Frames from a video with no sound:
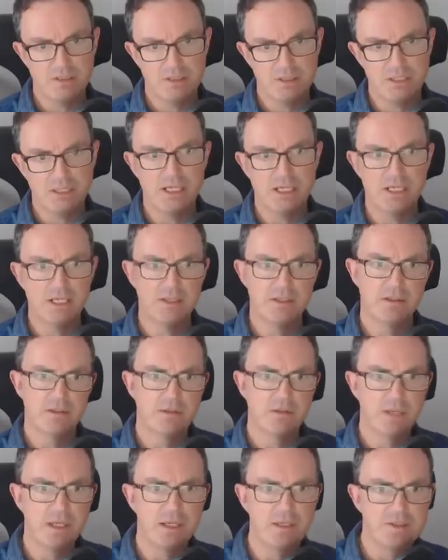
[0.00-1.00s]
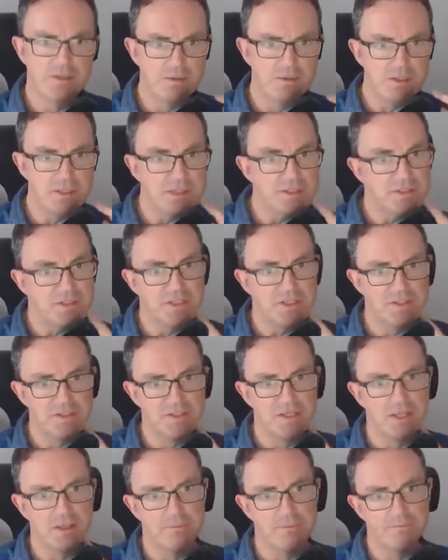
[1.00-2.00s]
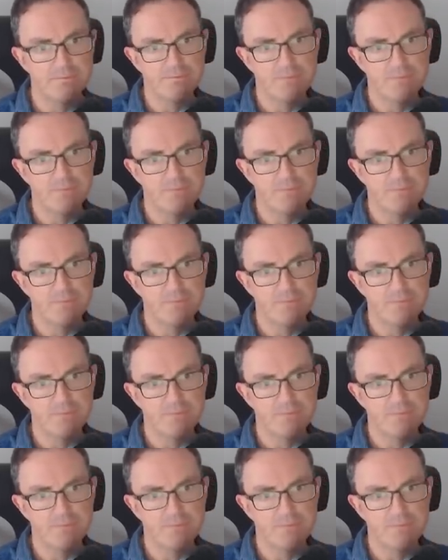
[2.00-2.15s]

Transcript: Yeah, okay, so it is this cell.